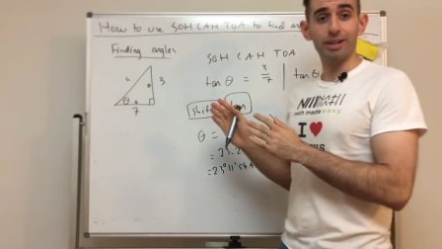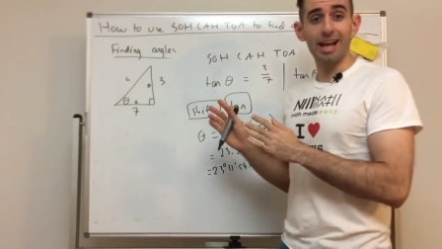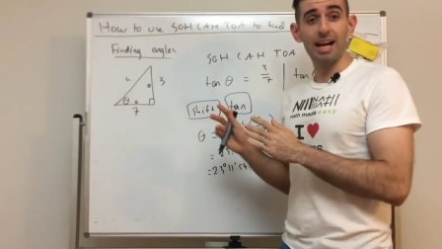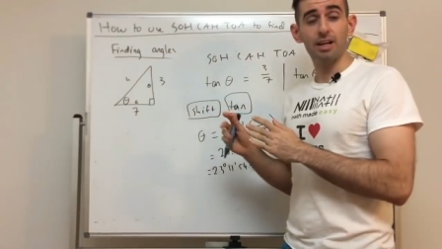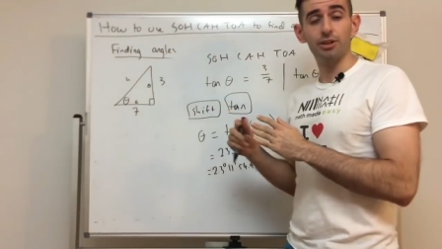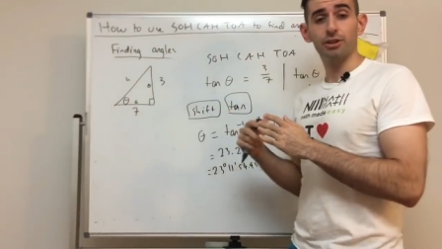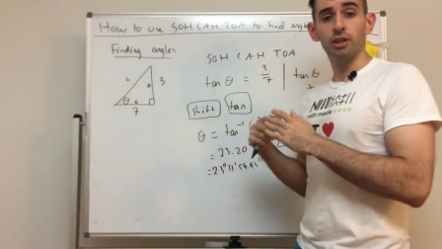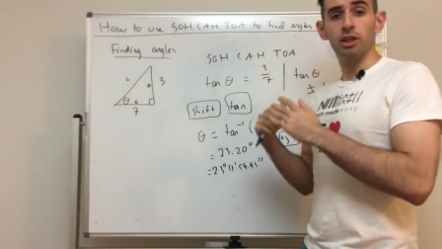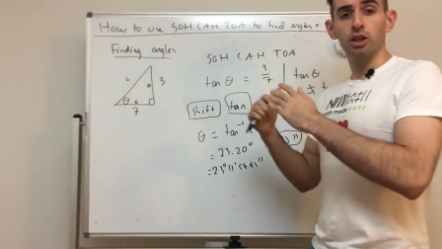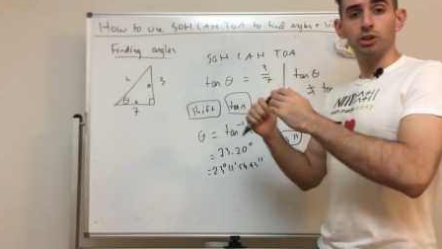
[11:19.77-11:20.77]
on how to
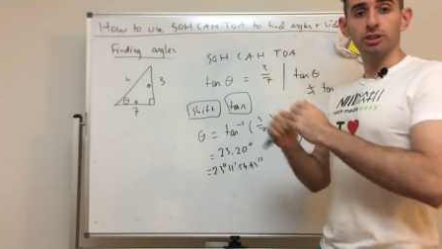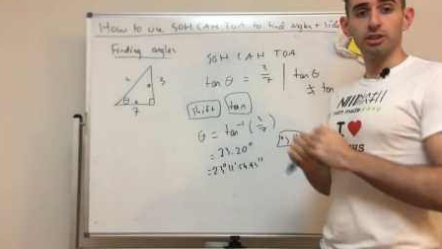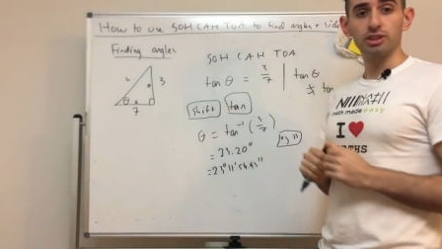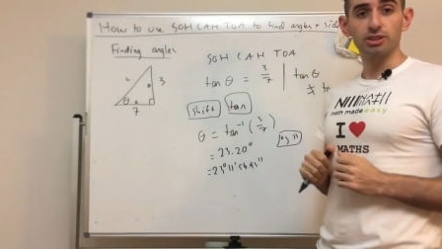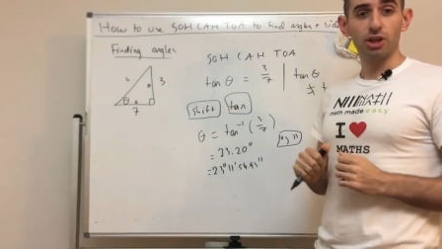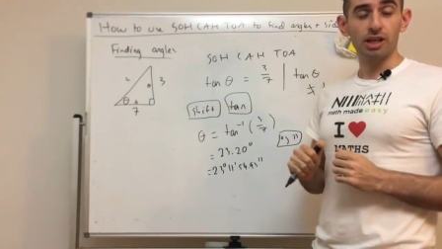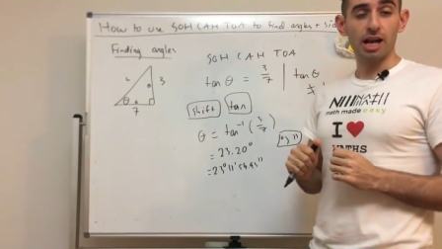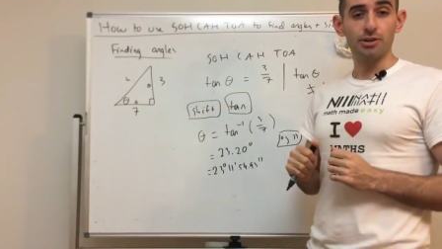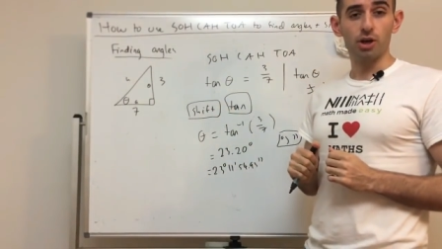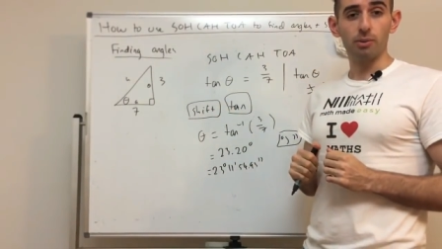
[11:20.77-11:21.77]
use SOH
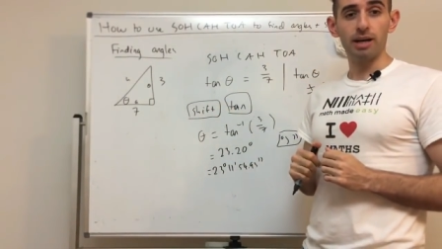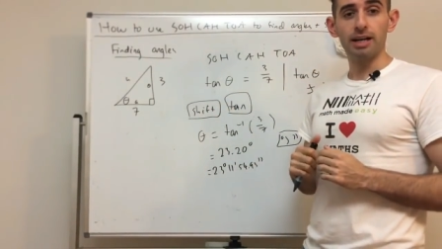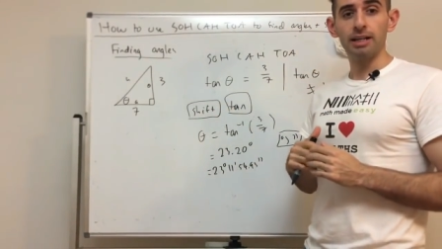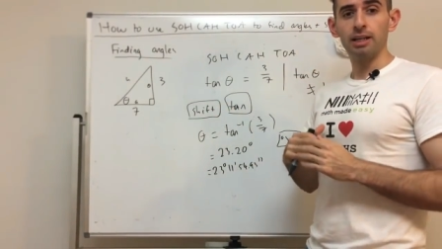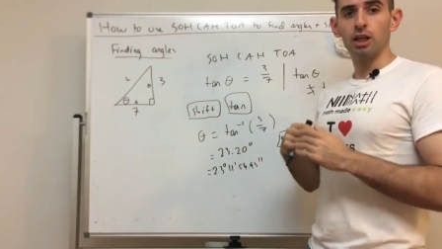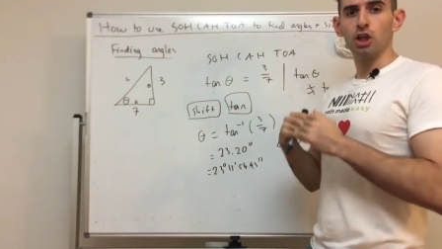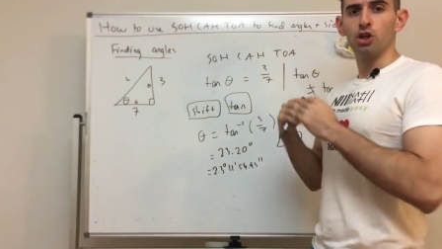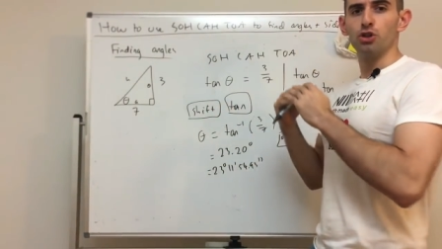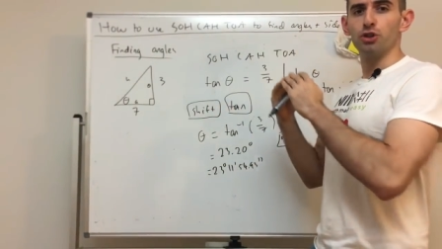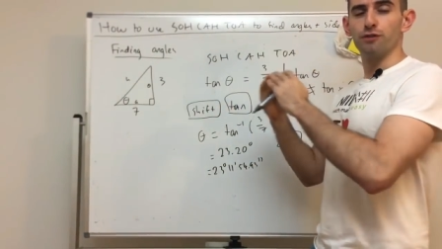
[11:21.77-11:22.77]
CAH TOA
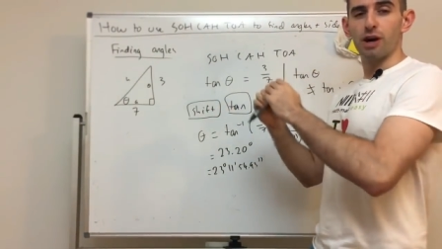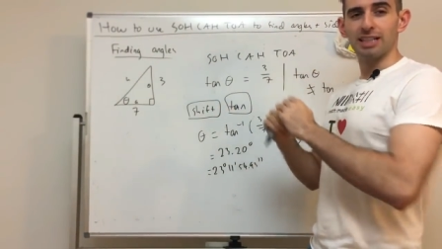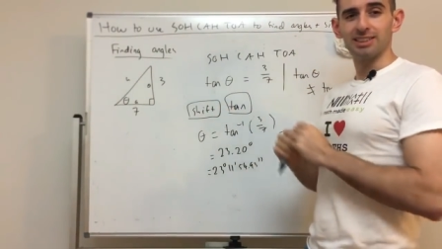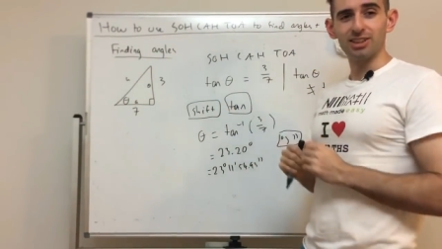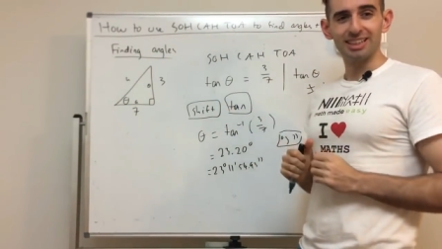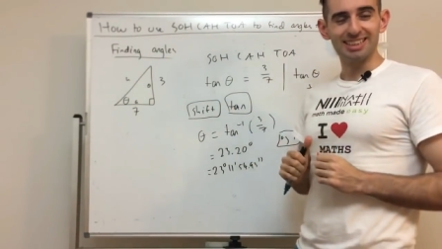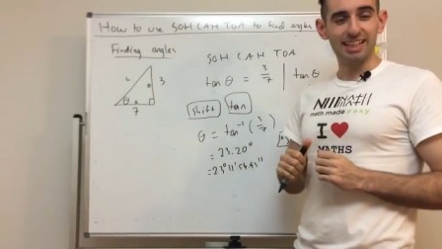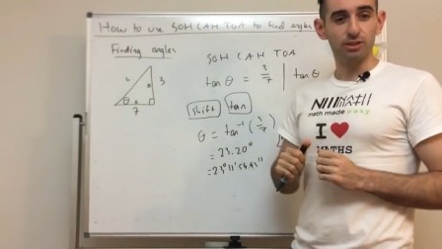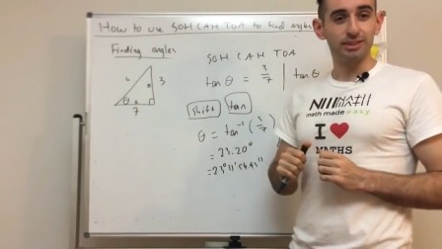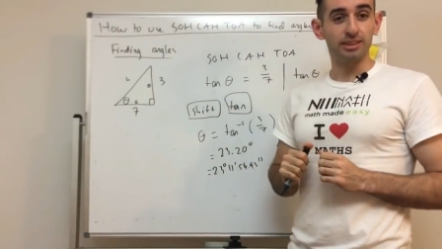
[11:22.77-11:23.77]
to find sides and
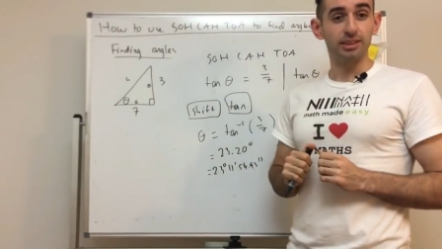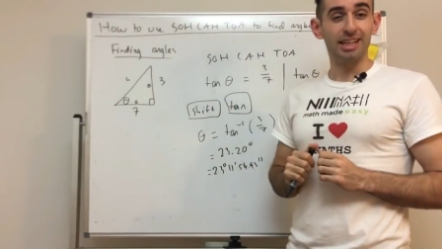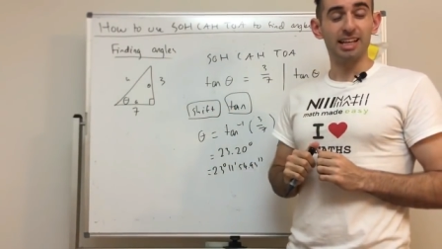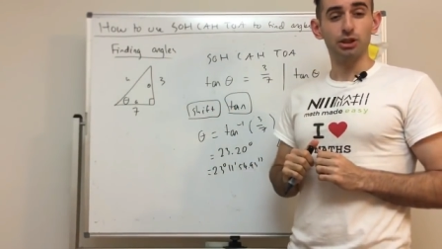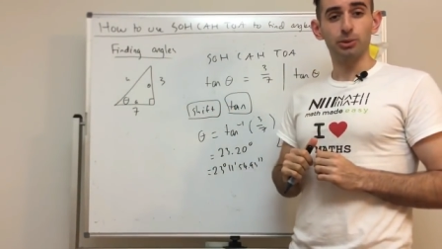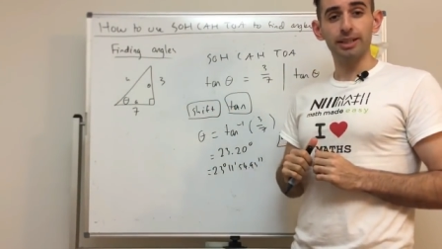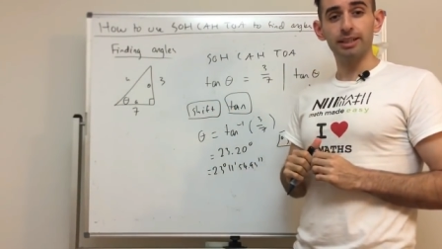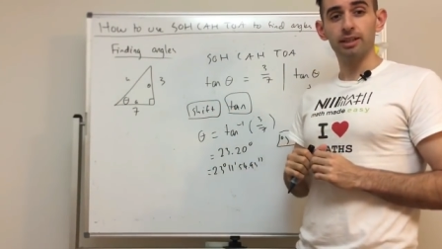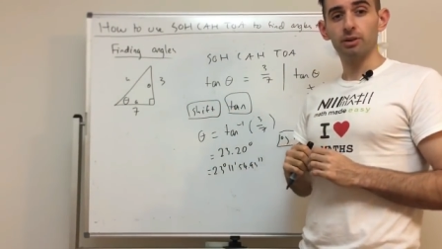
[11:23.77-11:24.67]
angles in a trig.